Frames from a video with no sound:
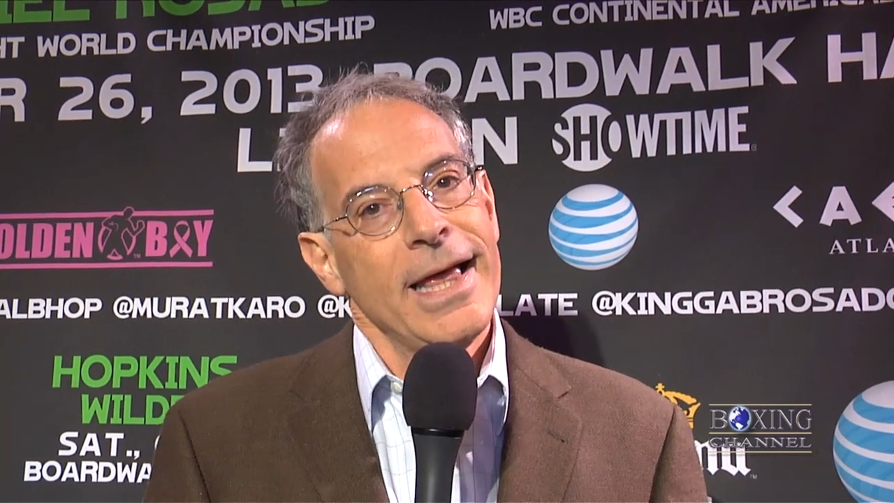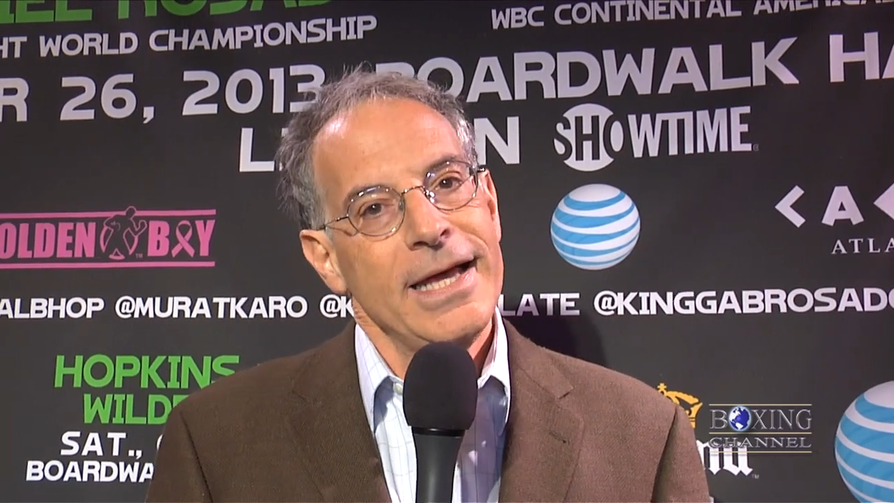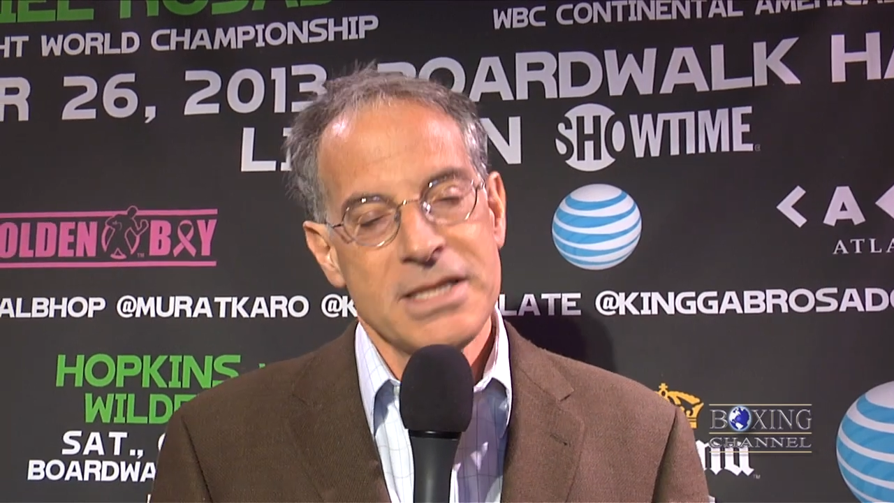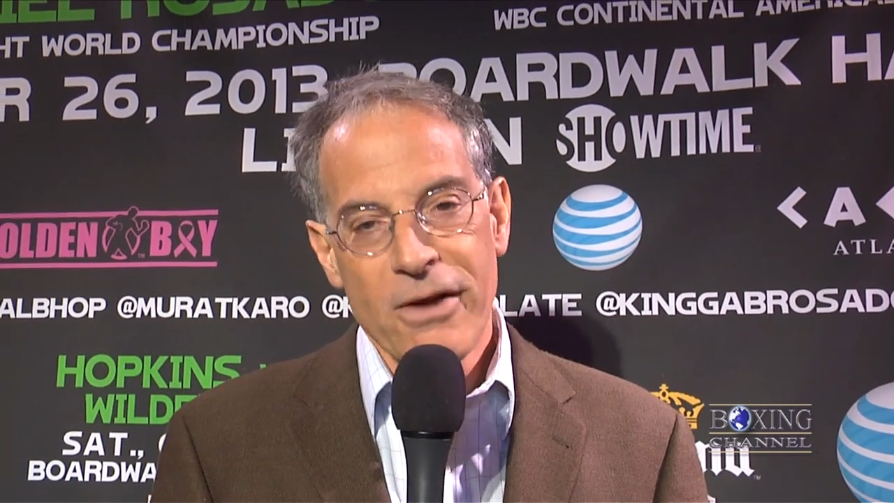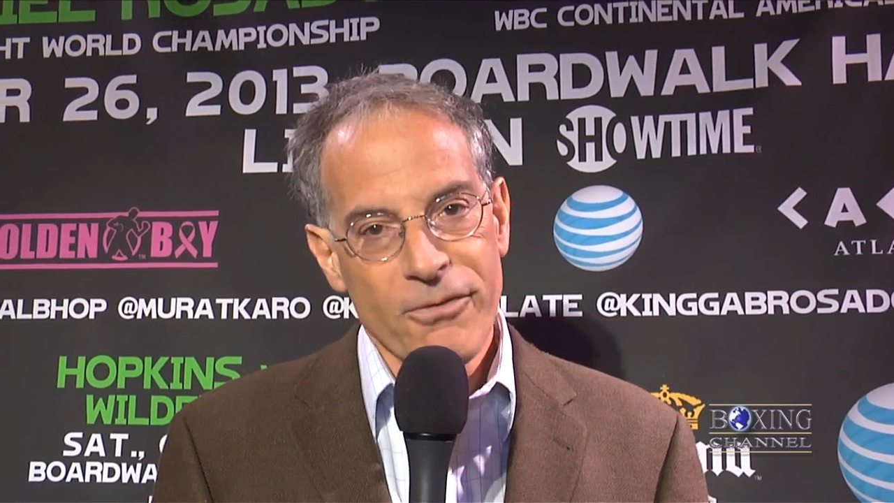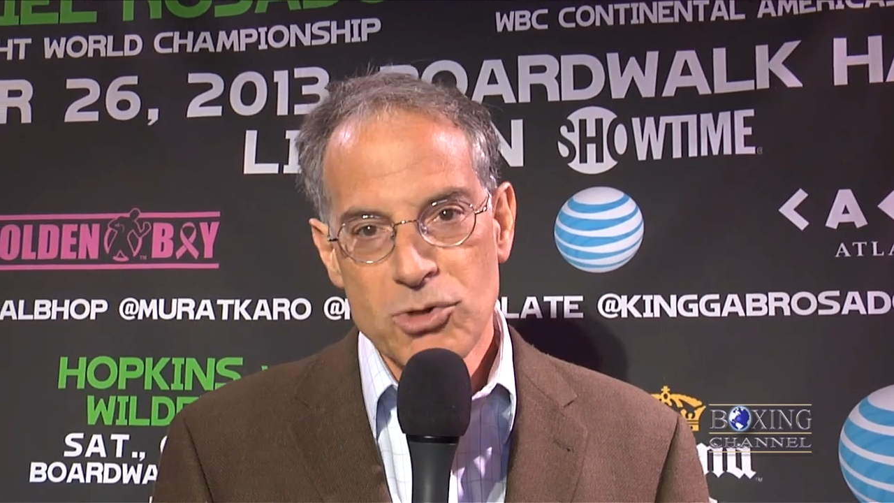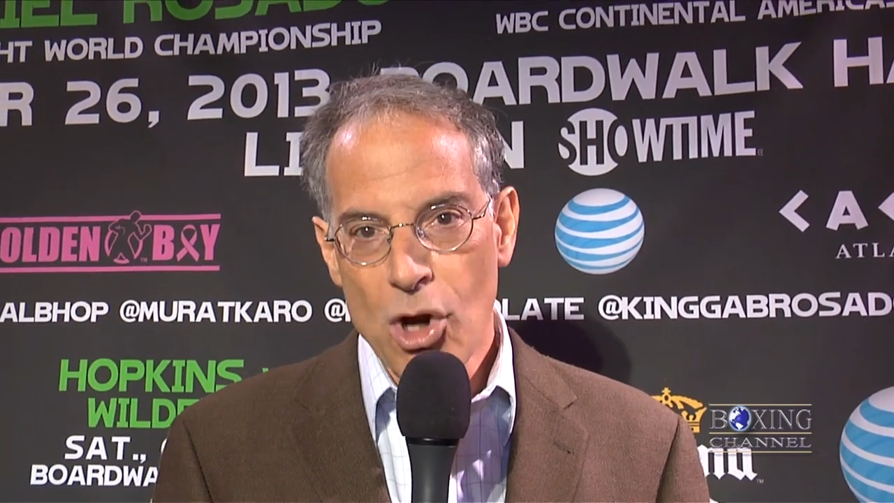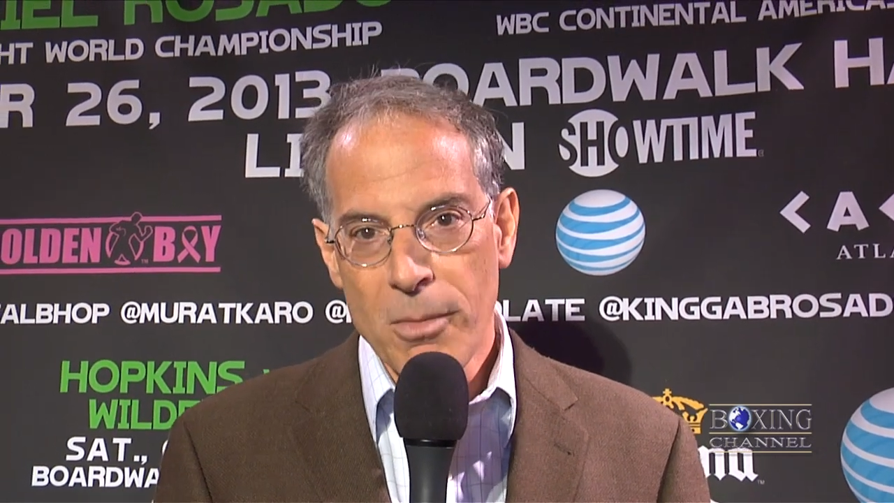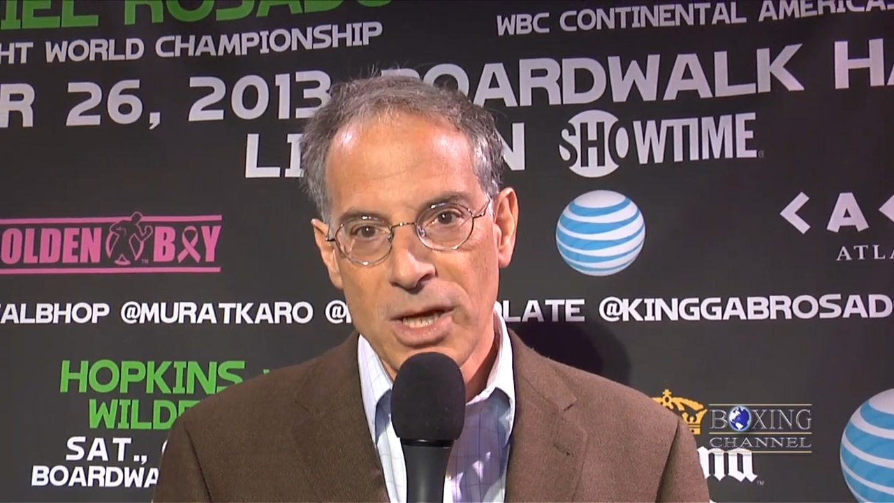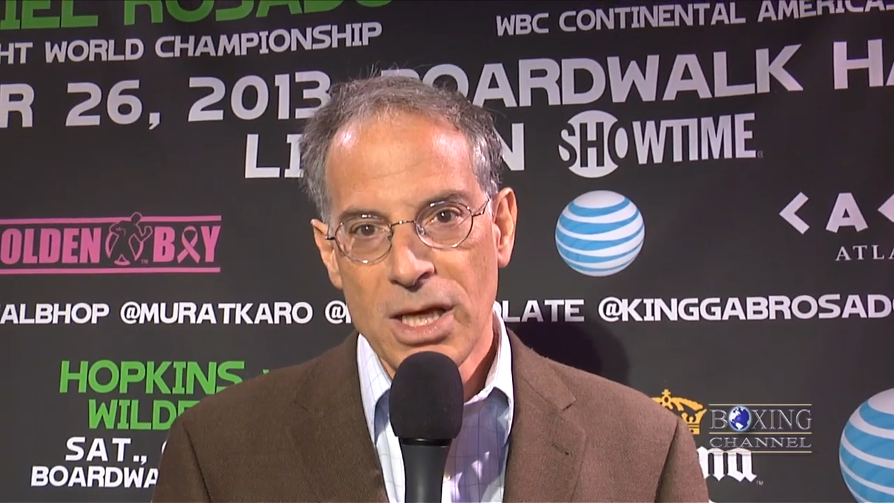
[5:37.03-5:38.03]
he's here from
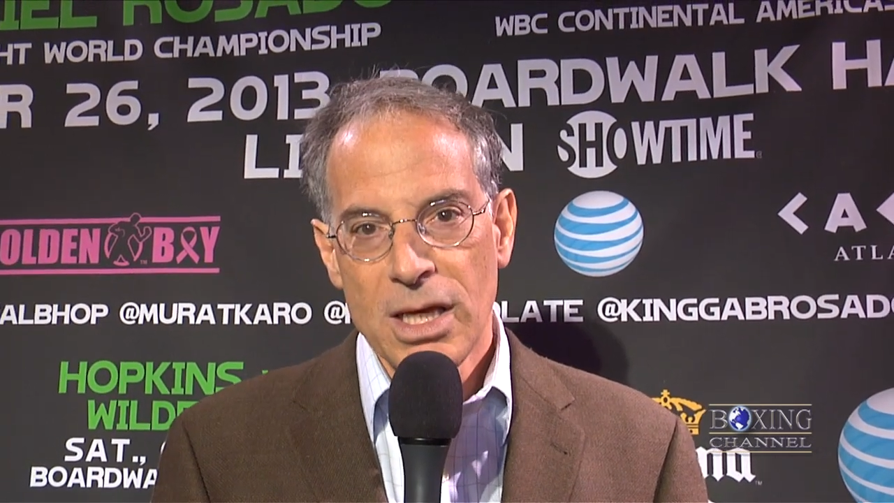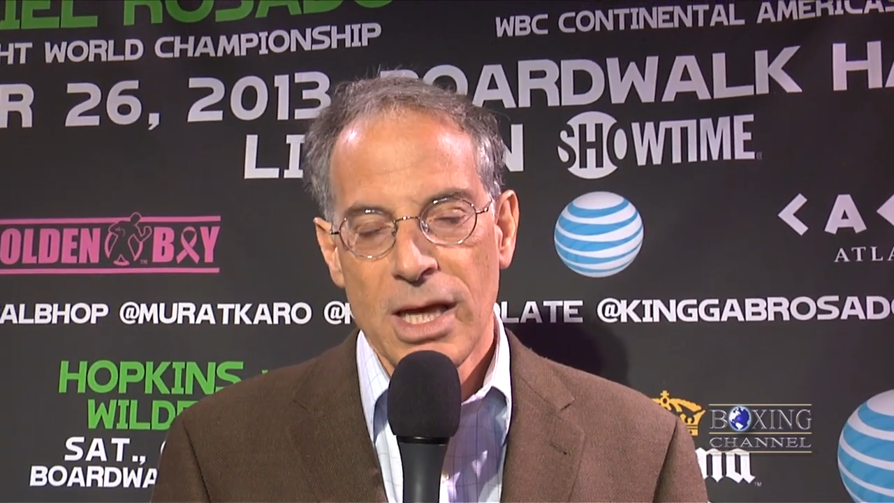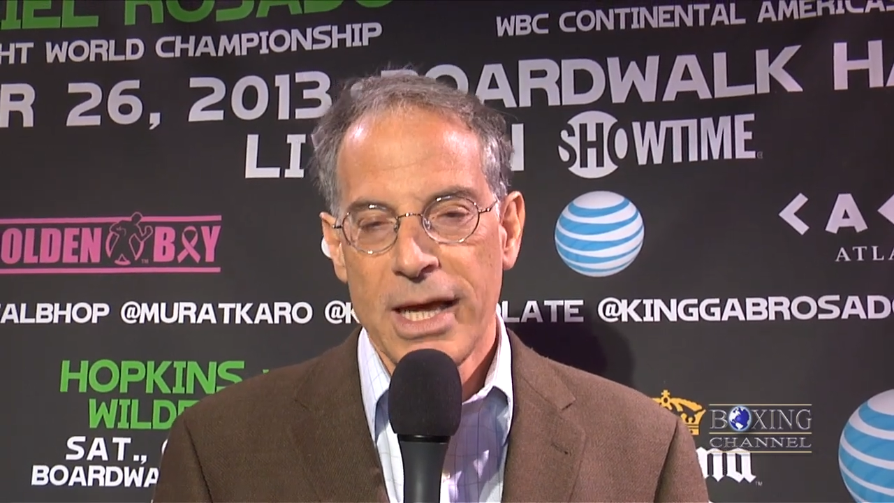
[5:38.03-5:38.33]
Germany.